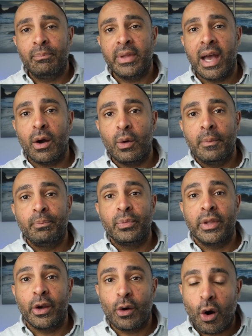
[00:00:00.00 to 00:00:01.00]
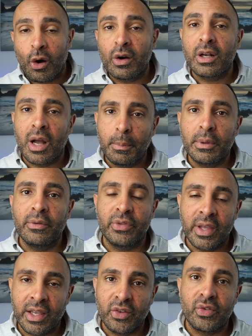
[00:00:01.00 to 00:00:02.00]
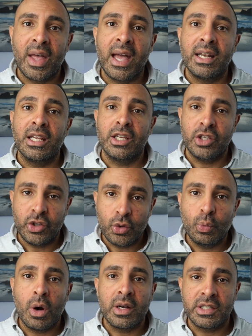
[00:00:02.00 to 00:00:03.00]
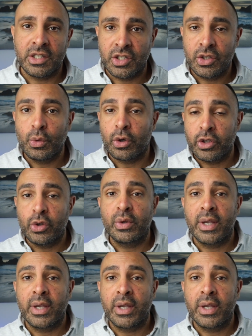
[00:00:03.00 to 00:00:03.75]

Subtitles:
Now, there are a couple of things that you want to do or you